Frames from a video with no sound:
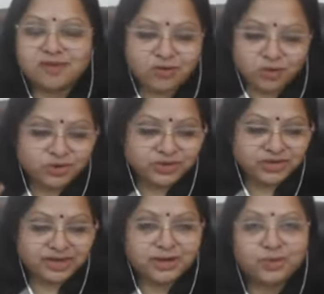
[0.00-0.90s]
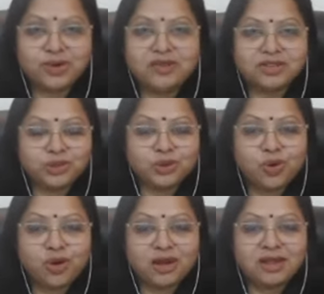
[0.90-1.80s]
I want to share it today with you
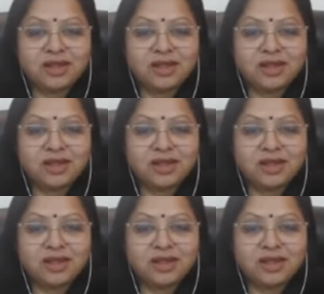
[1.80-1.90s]
all,